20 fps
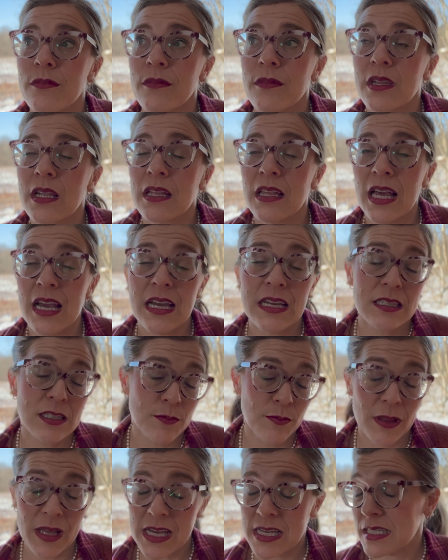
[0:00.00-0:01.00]
glass,
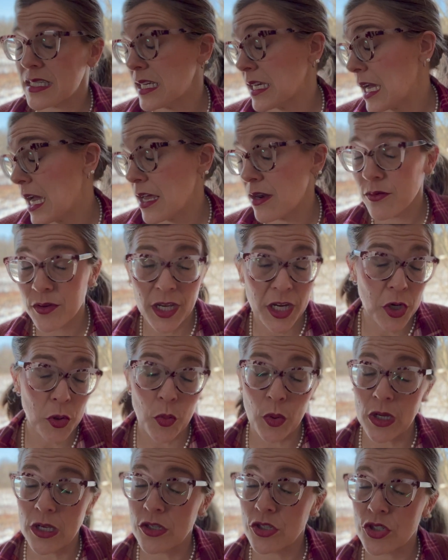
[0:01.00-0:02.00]
plastic, I don't care
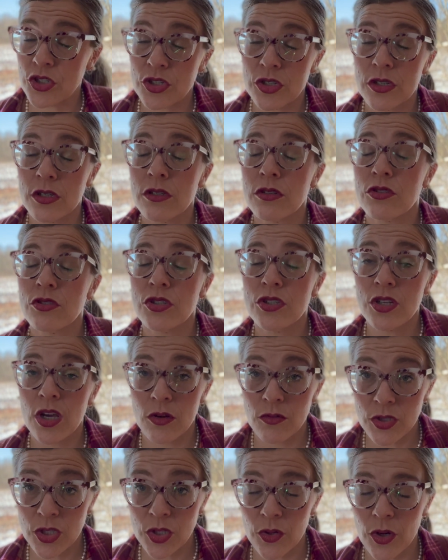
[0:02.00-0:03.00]
which,
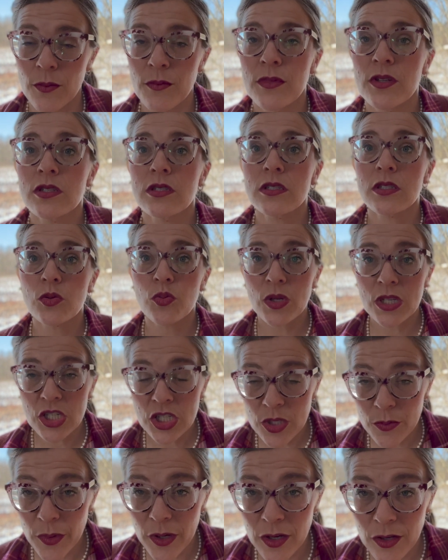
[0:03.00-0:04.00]
don't do them. Switch
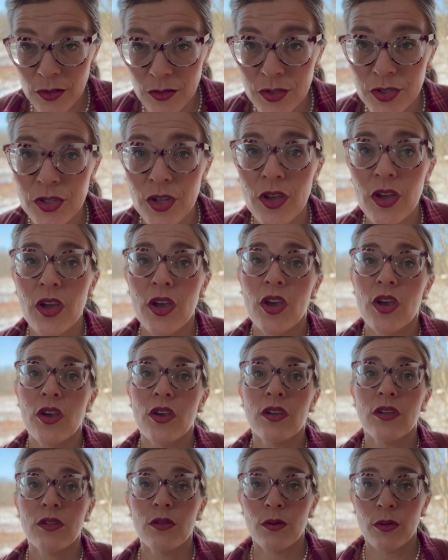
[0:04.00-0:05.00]
to bowls
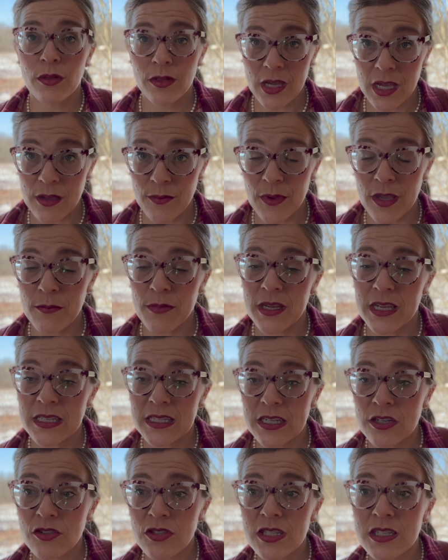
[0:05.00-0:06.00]
you'll thank me because
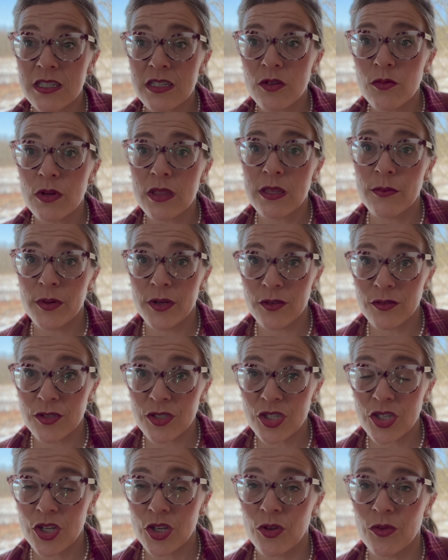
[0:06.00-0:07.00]
here's the deal with the
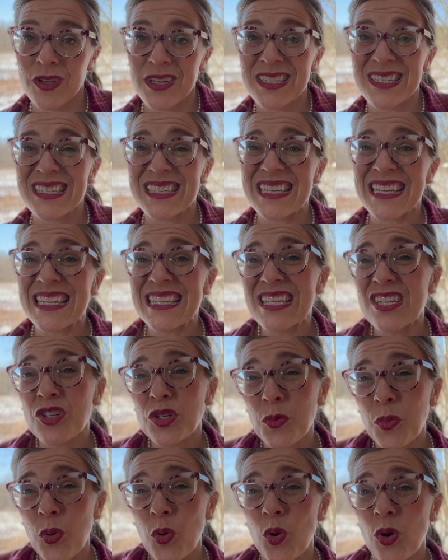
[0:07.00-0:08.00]
bowls too is it's easier
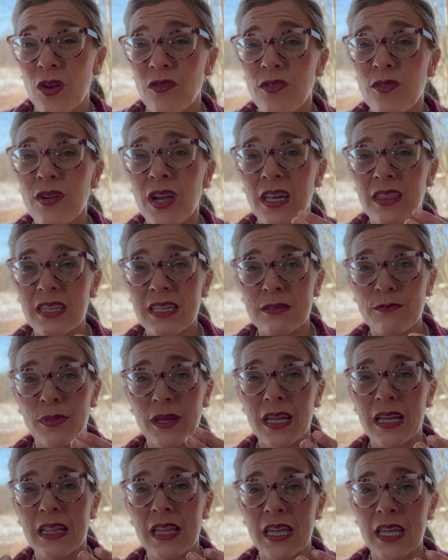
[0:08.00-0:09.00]
to pour if you got these
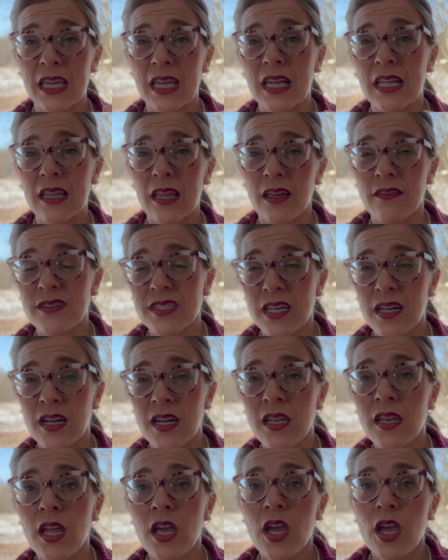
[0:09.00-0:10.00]
big clinky gloves
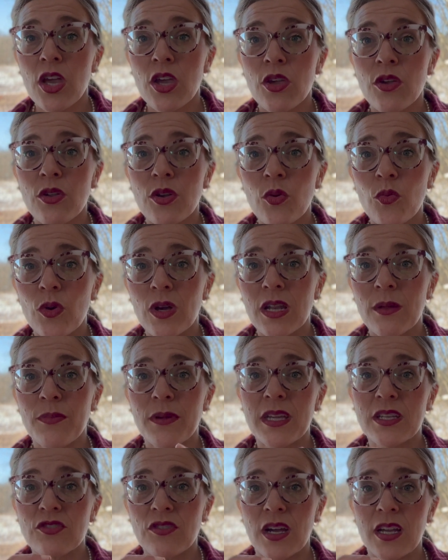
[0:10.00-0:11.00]
on you don't want to
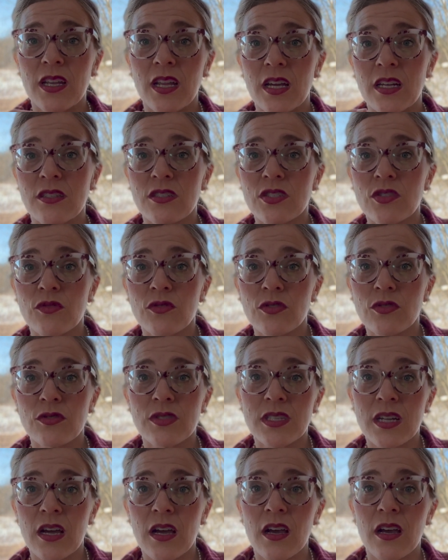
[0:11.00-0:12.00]
be trying to unscrew
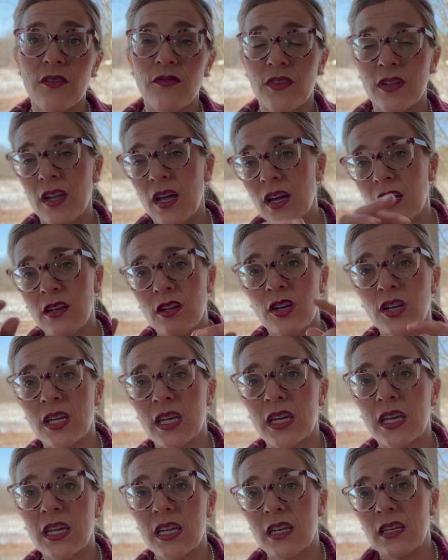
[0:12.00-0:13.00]
stuff and unhook
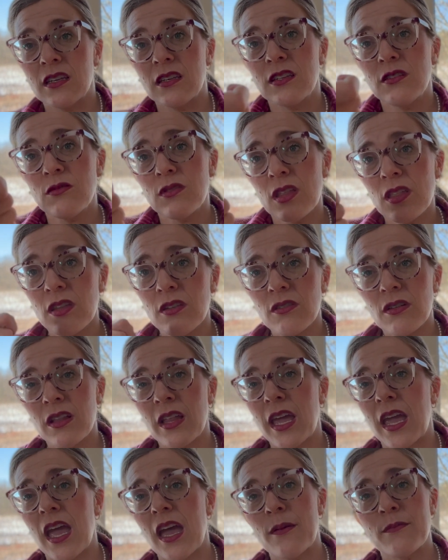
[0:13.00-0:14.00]
it and do the little
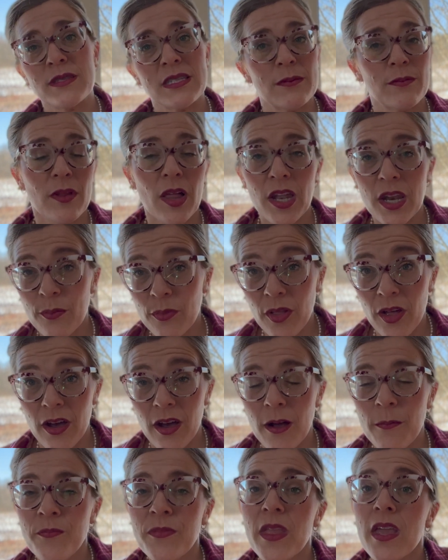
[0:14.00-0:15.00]
clamps and blah blah
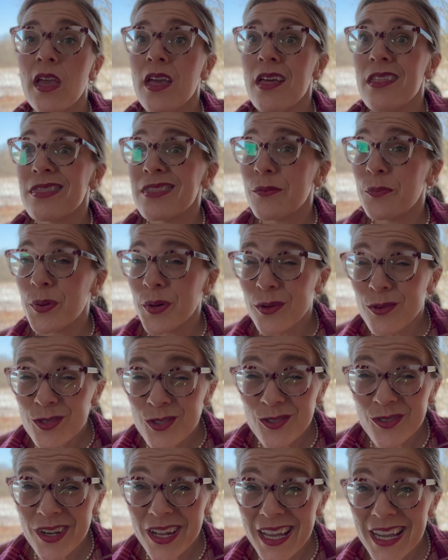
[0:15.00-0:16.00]
blah the bowls
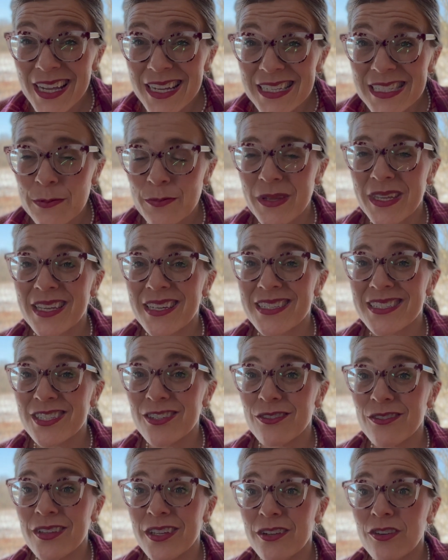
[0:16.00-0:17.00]
are nice because
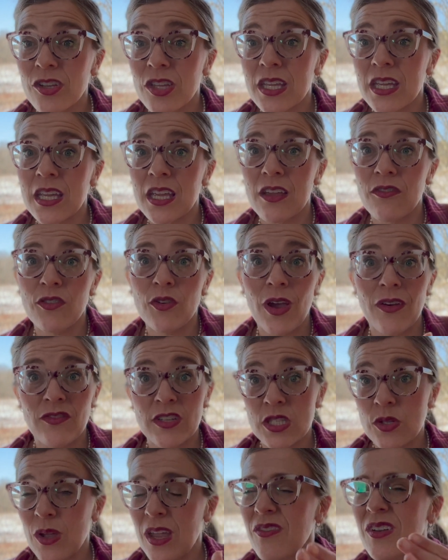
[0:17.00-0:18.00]
you're literally if you have
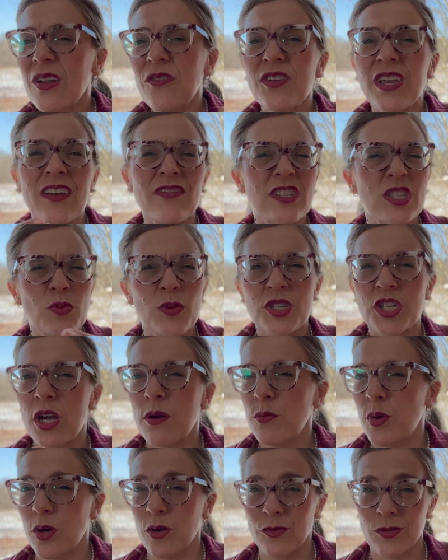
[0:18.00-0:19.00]
to even if you have to switch
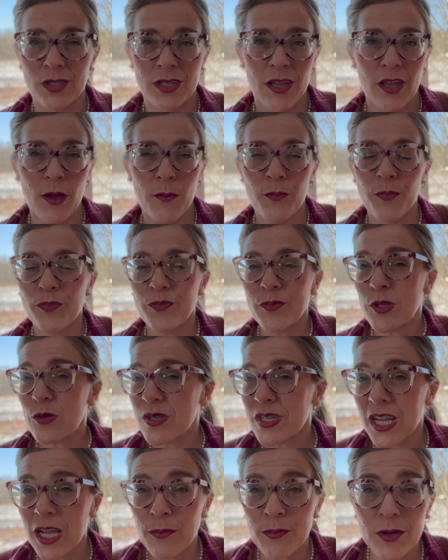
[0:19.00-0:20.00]
out bowls
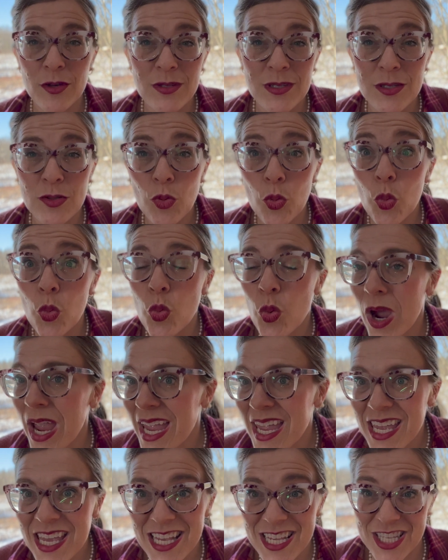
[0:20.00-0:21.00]
switching out bowls is way
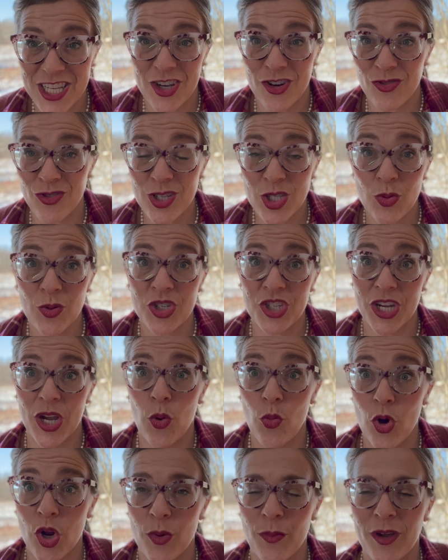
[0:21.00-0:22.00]
easier than switching out
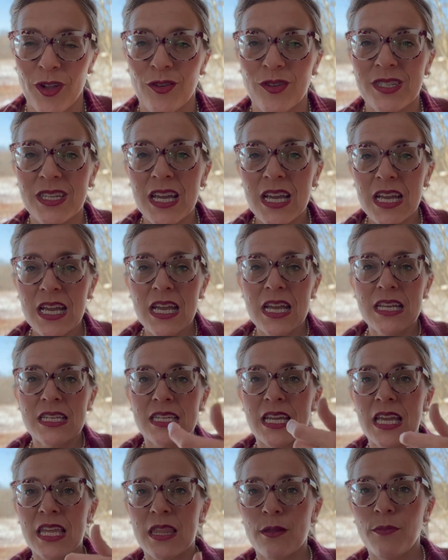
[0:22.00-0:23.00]
water bottles
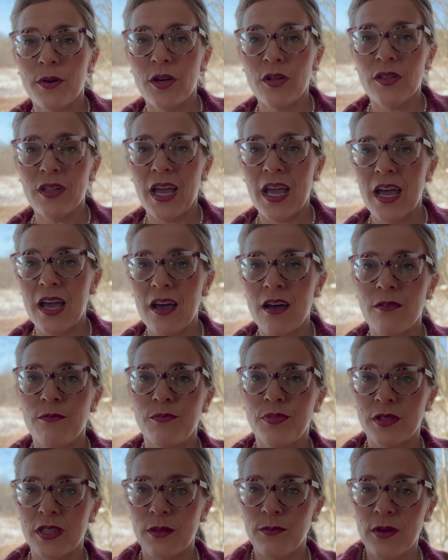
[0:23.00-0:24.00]
take the bowl out
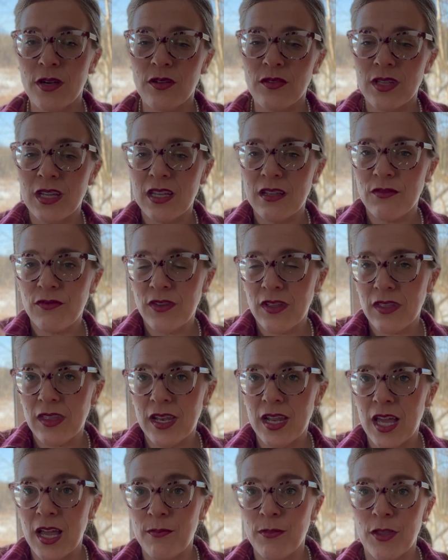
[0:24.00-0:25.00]
put the bowl in fill it
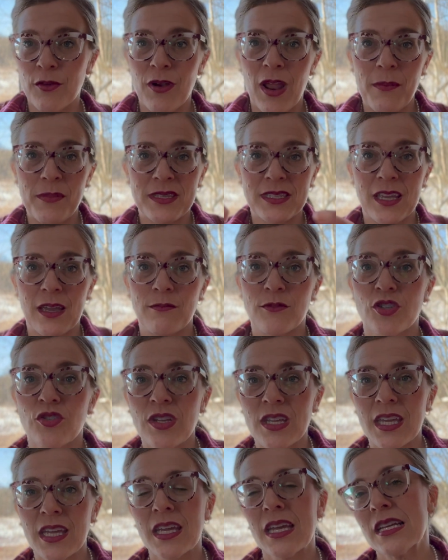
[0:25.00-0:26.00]
up the rabbits come
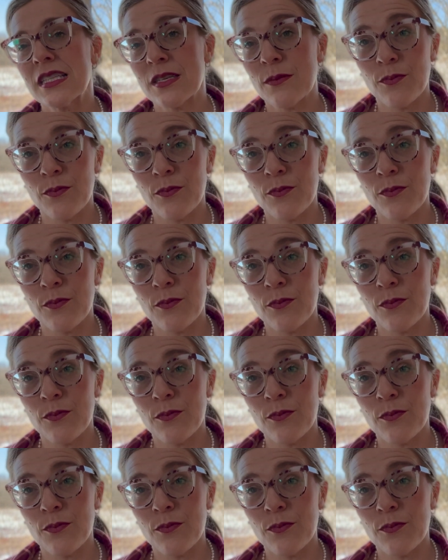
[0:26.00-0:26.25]
drinking it's a